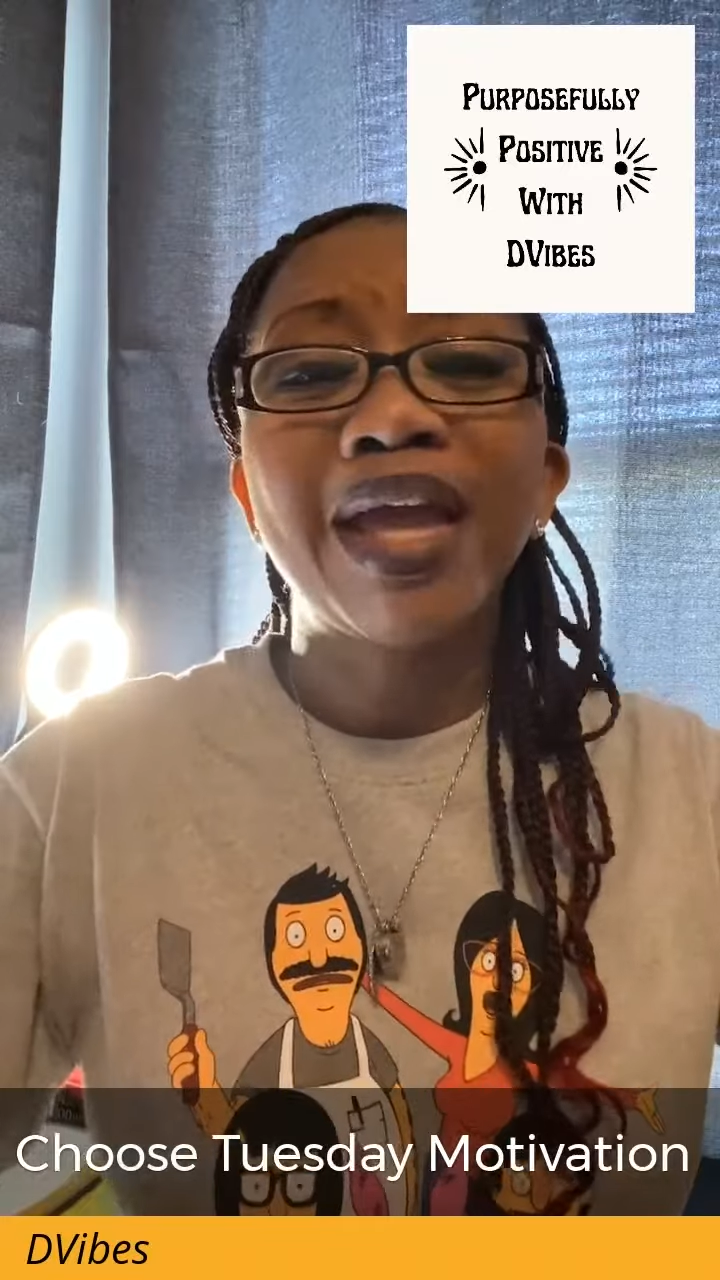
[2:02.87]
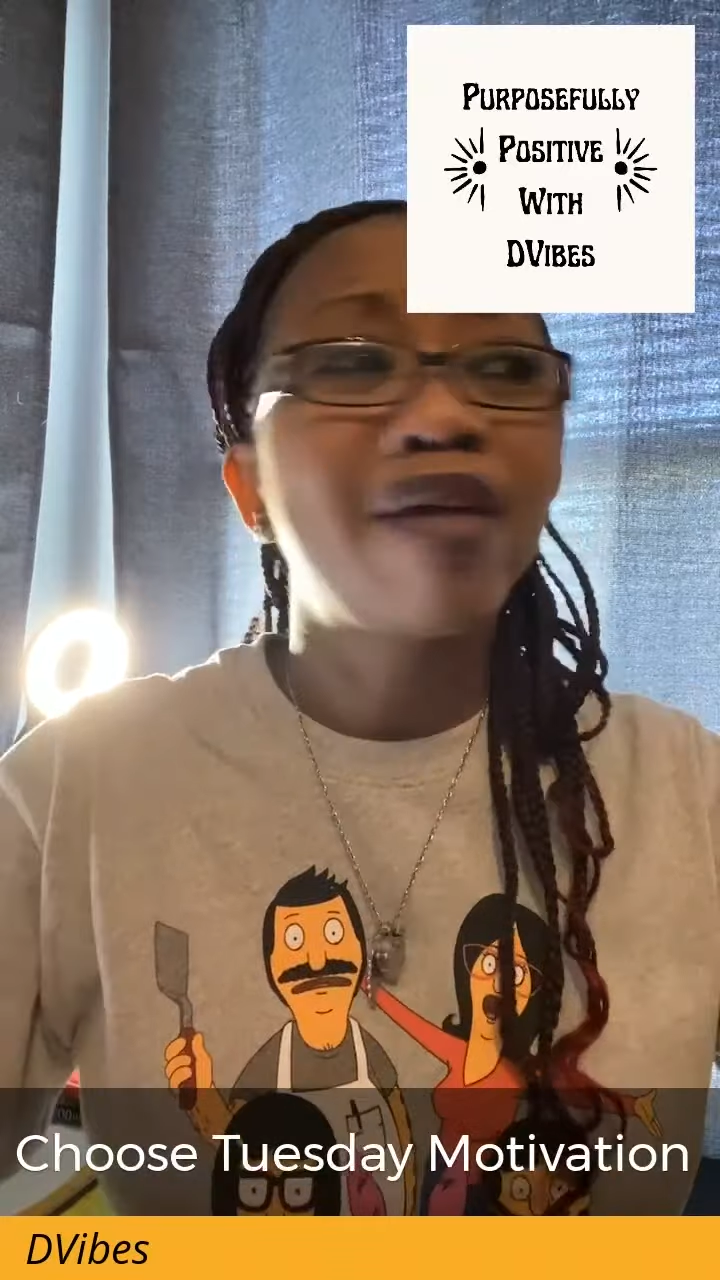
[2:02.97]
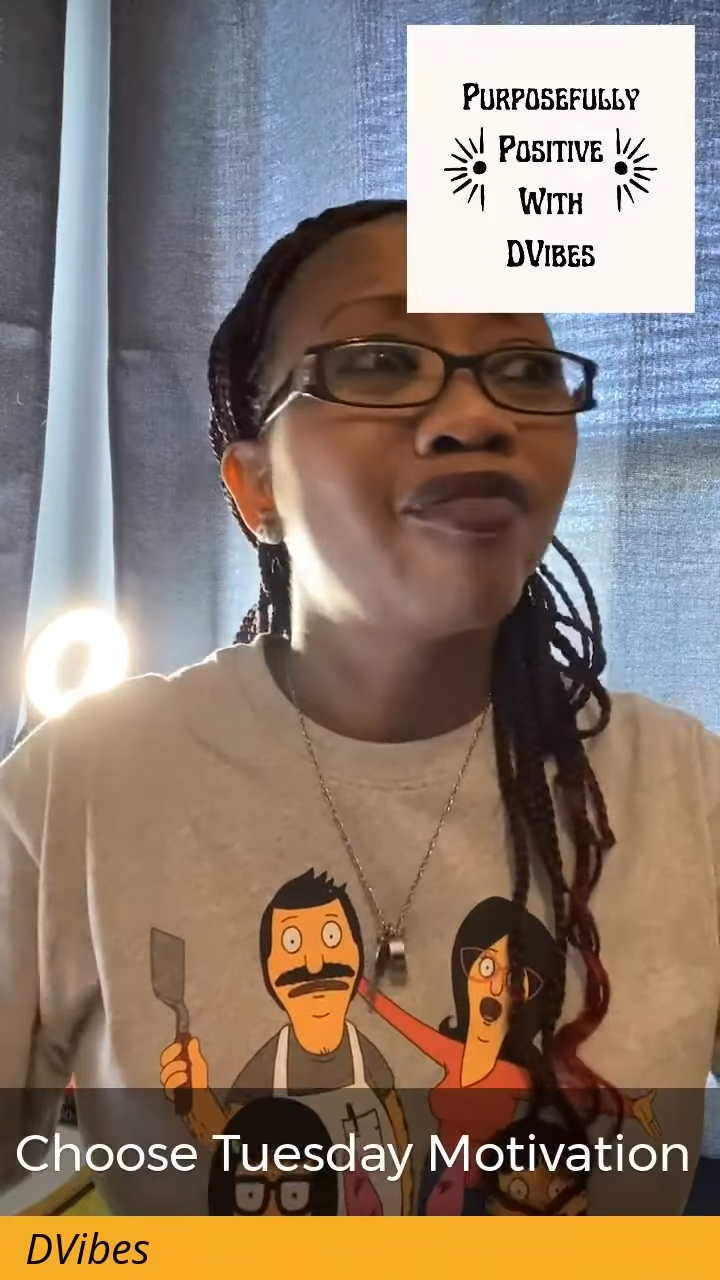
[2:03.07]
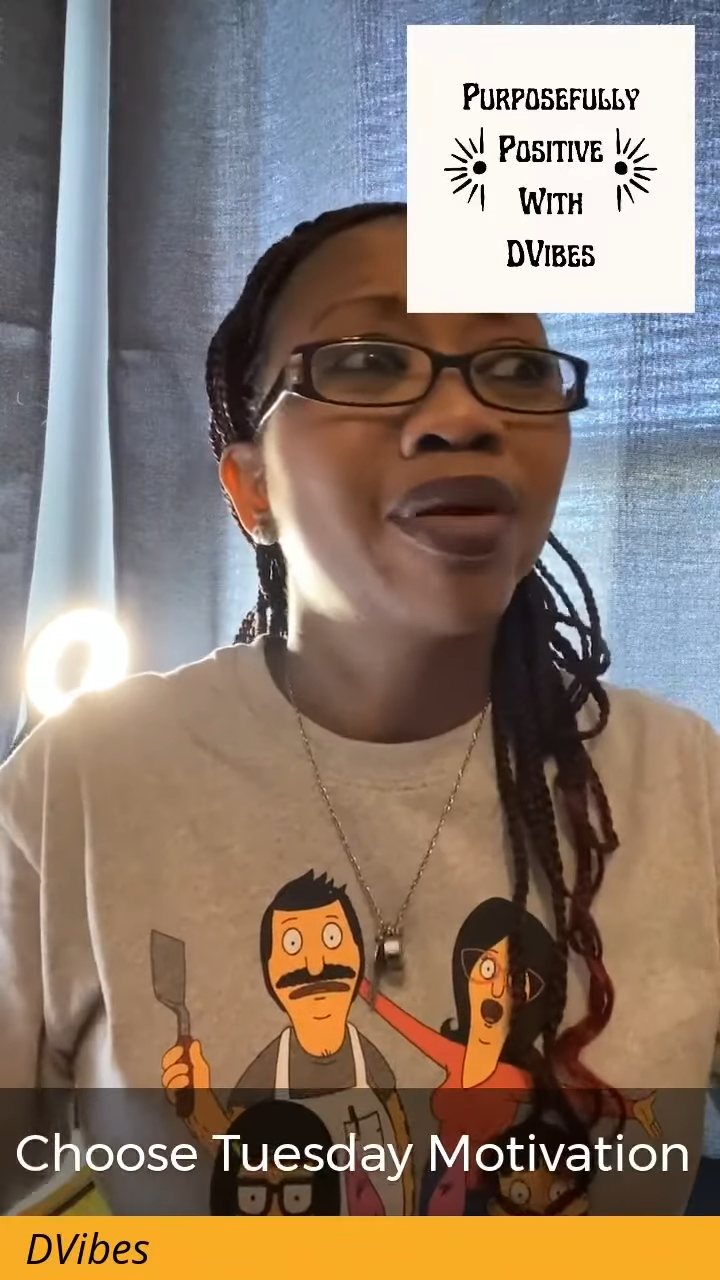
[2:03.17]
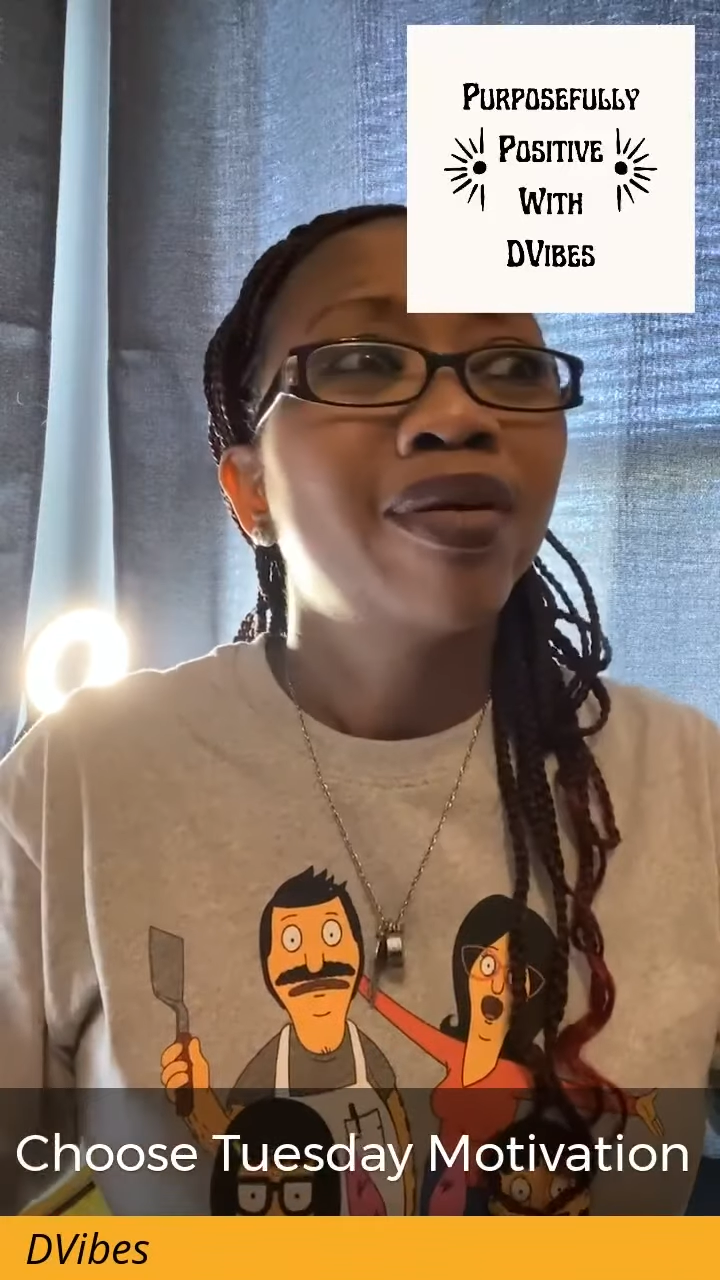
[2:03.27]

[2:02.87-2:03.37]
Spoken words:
have